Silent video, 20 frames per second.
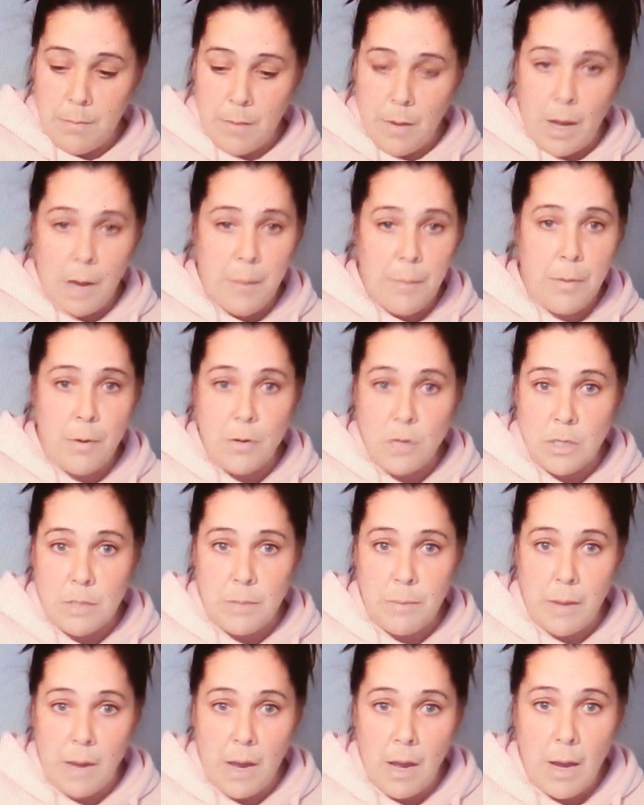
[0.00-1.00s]
I
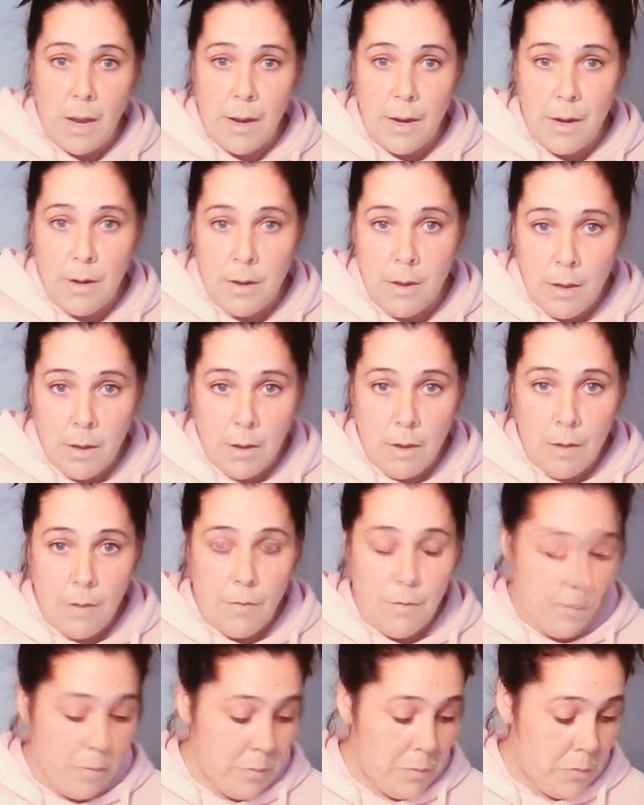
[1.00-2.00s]
purchased my hide
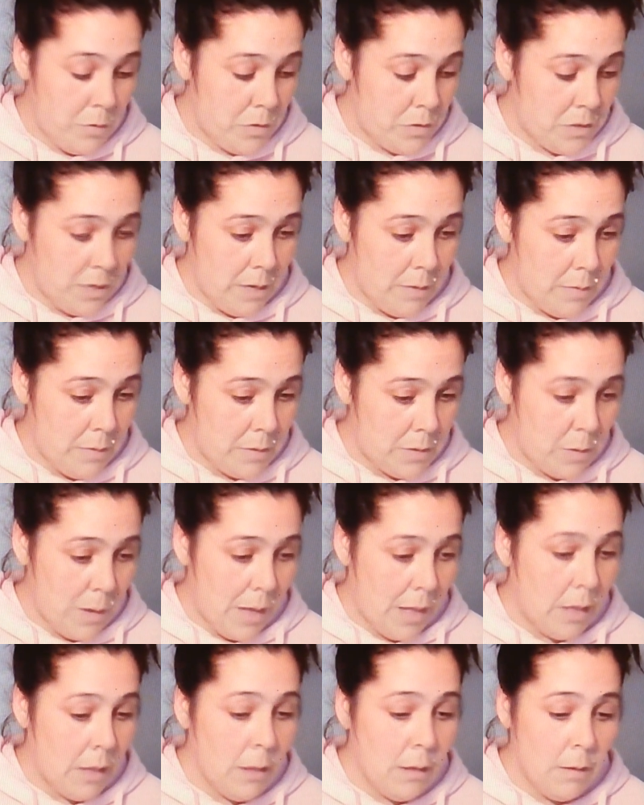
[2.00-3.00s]
from the museum as
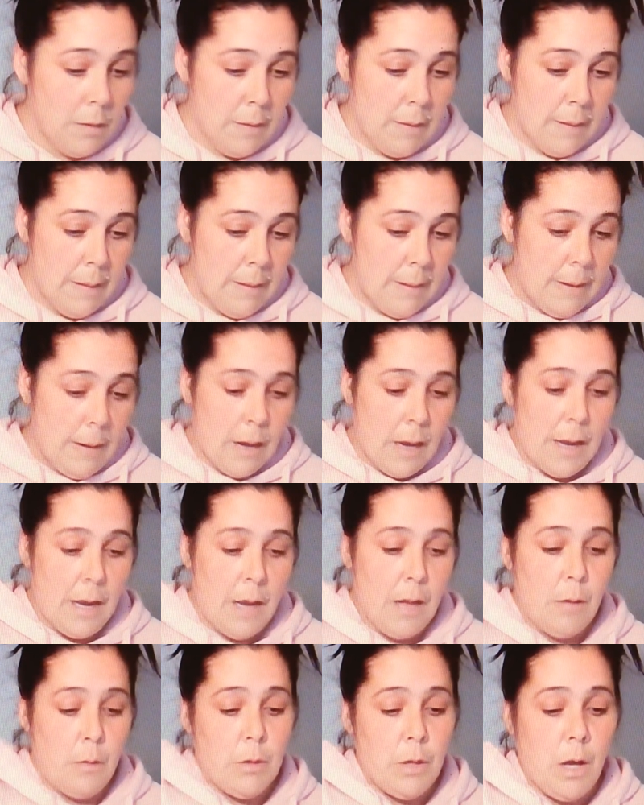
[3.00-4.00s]
well.
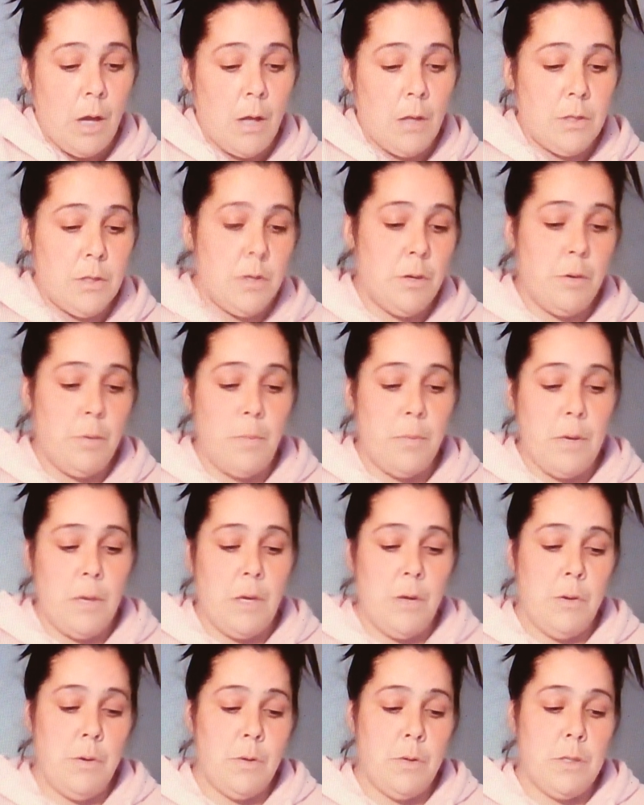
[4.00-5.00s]
I will also be
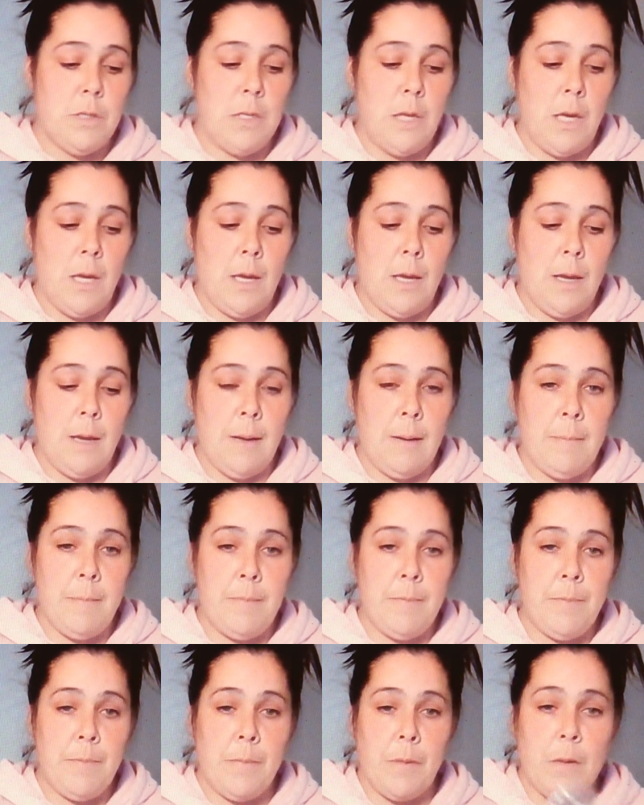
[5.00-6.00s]
using
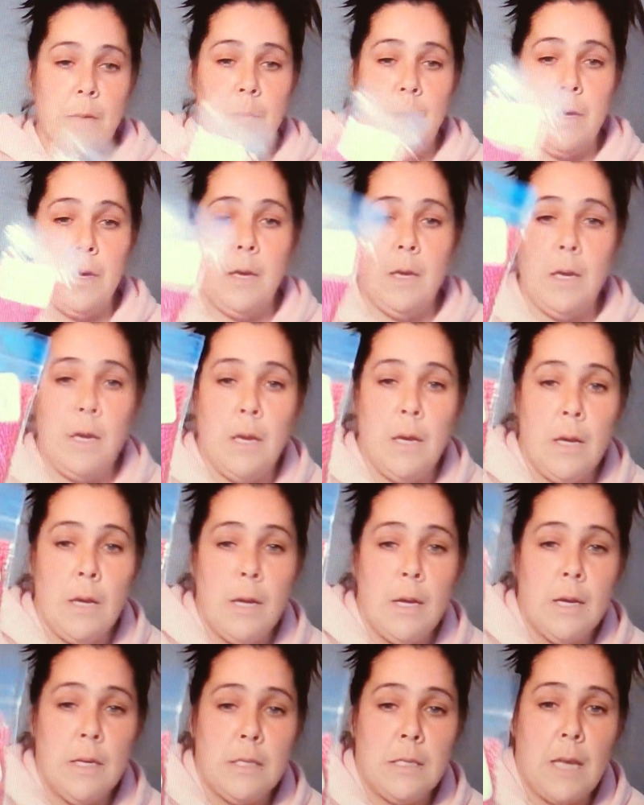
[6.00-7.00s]
the
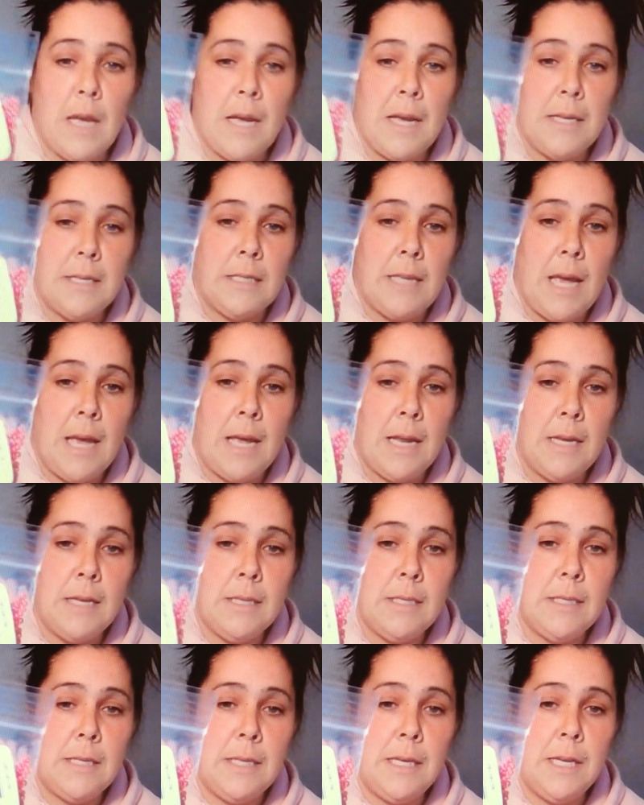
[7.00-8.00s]
size
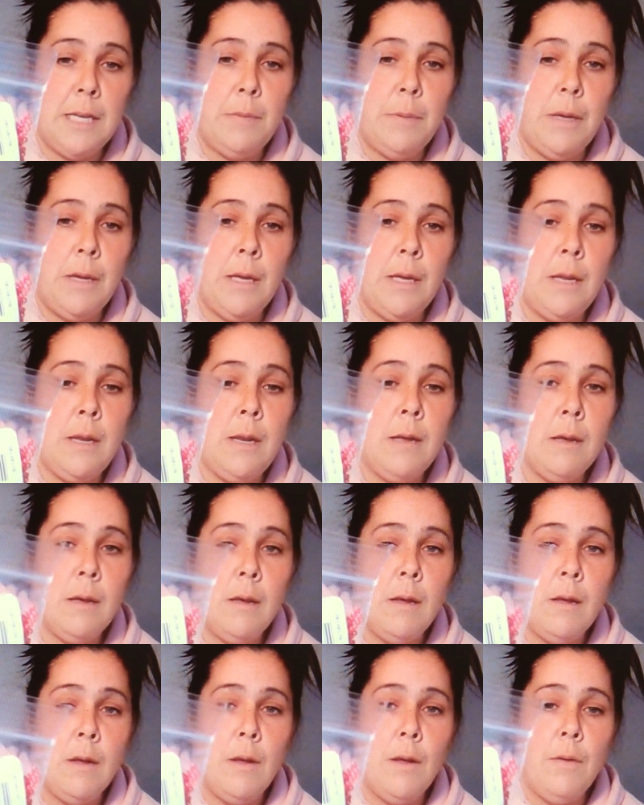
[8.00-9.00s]
10 seed bead,
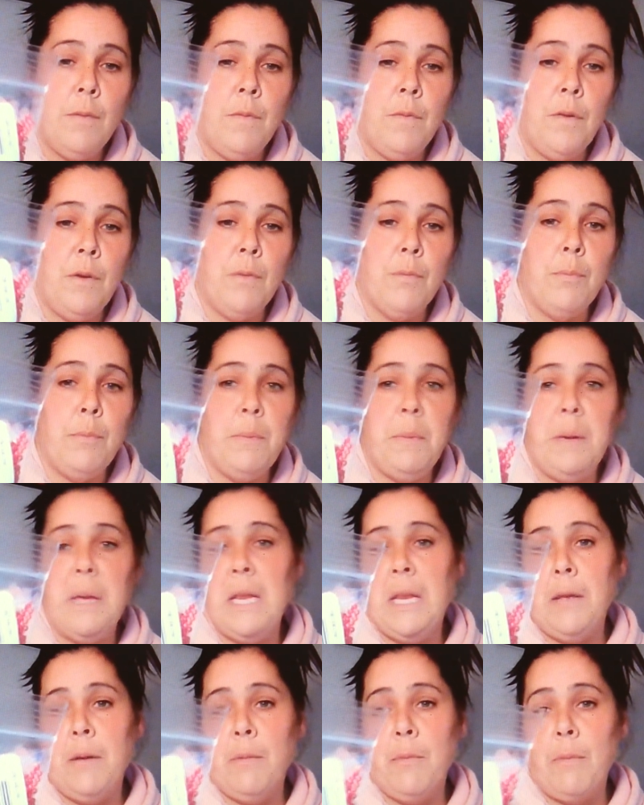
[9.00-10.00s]
the
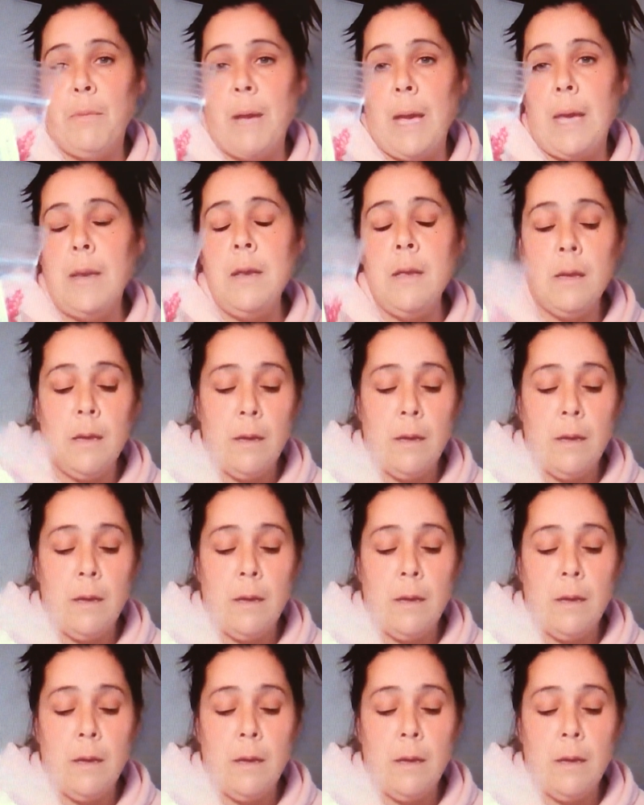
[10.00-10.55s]
medium red,